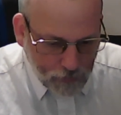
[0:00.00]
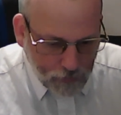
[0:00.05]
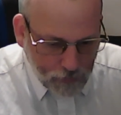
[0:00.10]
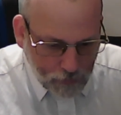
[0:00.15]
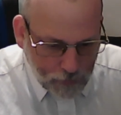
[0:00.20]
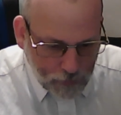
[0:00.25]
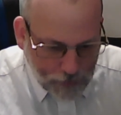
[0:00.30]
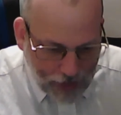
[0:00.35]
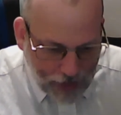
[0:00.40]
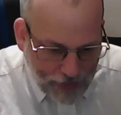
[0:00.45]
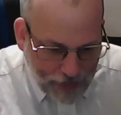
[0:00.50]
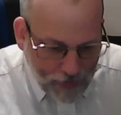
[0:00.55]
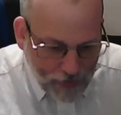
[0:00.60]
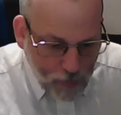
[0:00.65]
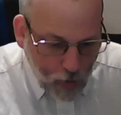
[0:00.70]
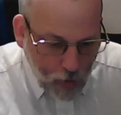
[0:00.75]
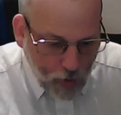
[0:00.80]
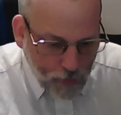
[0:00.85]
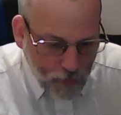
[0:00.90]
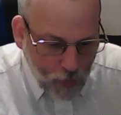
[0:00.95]
Nothing
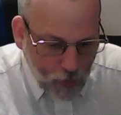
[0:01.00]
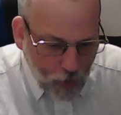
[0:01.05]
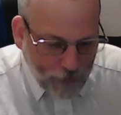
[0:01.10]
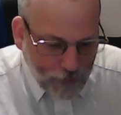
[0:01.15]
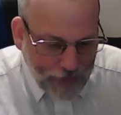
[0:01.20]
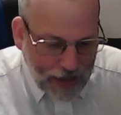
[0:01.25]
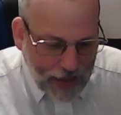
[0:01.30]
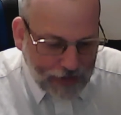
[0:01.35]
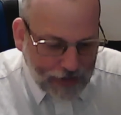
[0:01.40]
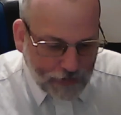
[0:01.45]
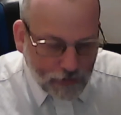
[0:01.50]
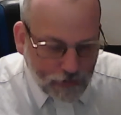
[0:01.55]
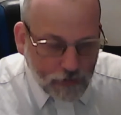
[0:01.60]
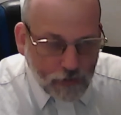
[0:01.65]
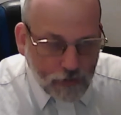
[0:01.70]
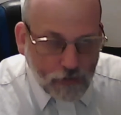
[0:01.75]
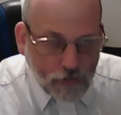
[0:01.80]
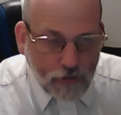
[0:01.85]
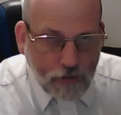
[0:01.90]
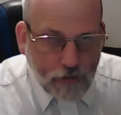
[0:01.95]
more important than that.
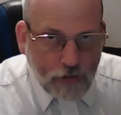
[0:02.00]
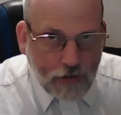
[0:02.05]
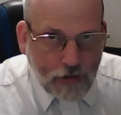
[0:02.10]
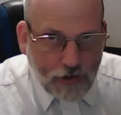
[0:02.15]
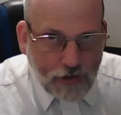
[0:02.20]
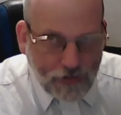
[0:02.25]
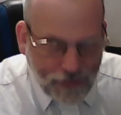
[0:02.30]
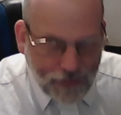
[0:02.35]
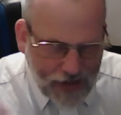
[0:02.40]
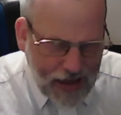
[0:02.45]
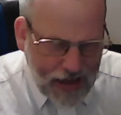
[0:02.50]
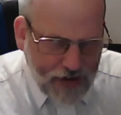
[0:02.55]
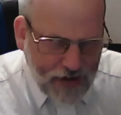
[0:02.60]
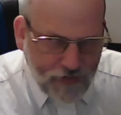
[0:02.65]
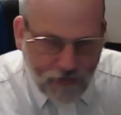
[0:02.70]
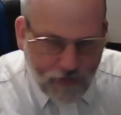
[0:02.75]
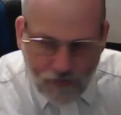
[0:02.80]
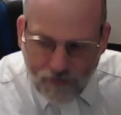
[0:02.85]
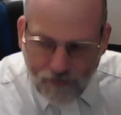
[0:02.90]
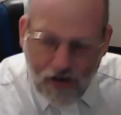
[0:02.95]
The
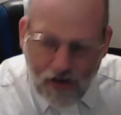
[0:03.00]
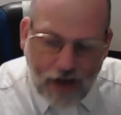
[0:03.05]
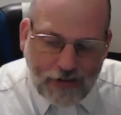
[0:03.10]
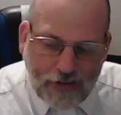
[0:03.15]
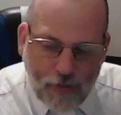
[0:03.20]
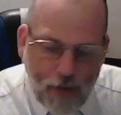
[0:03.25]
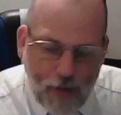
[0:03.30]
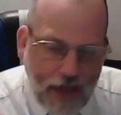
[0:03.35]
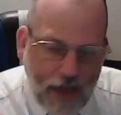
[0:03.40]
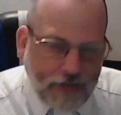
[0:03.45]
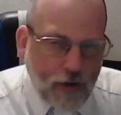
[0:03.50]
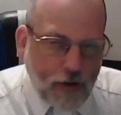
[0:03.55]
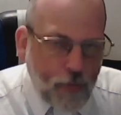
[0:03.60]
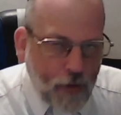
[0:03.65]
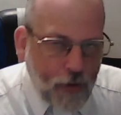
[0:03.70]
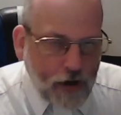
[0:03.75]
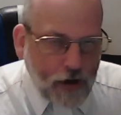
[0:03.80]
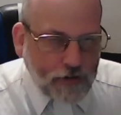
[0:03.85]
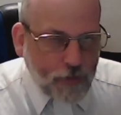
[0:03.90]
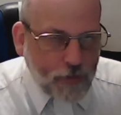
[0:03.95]
fundamental
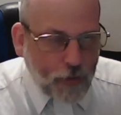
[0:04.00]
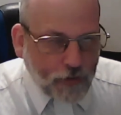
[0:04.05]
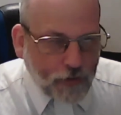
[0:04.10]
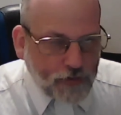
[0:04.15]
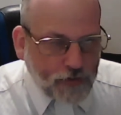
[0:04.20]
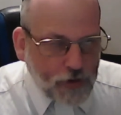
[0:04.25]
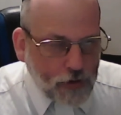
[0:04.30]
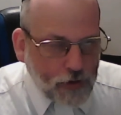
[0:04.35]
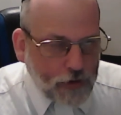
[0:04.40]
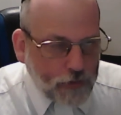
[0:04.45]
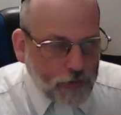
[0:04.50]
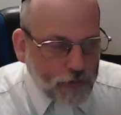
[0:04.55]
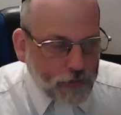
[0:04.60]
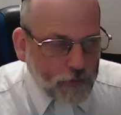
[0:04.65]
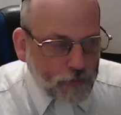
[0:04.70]
principle of Judaism.